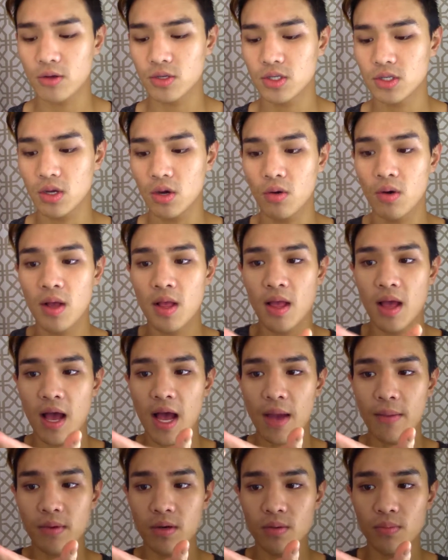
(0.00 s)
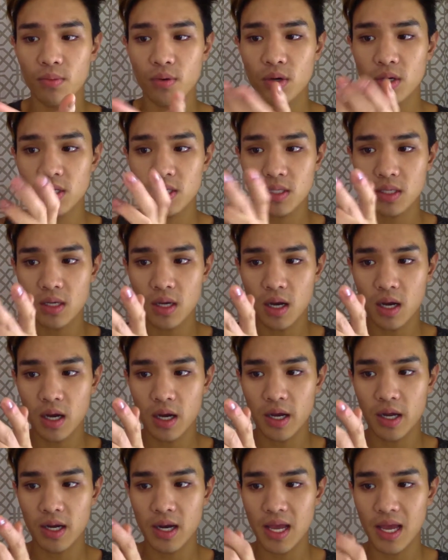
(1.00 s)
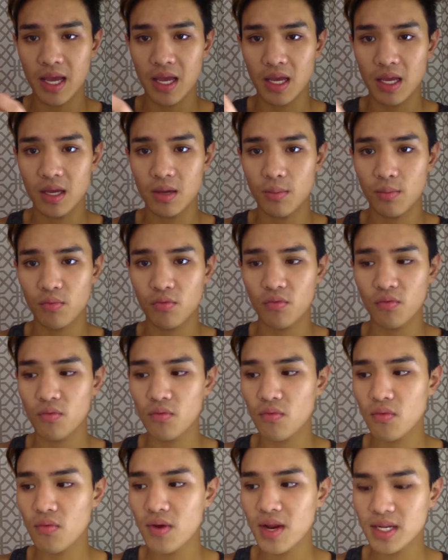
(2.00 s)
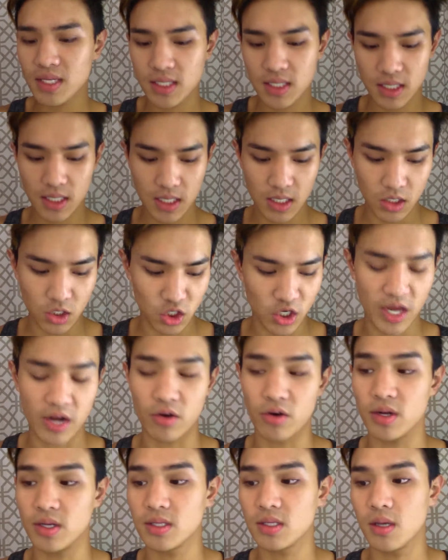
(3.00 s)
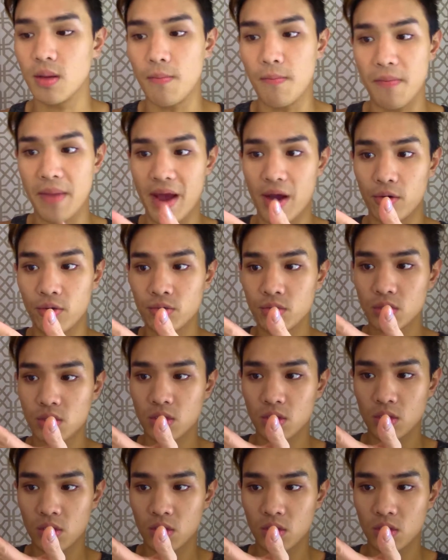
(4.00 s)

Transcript: So I'm going to put on a pretty generous amount.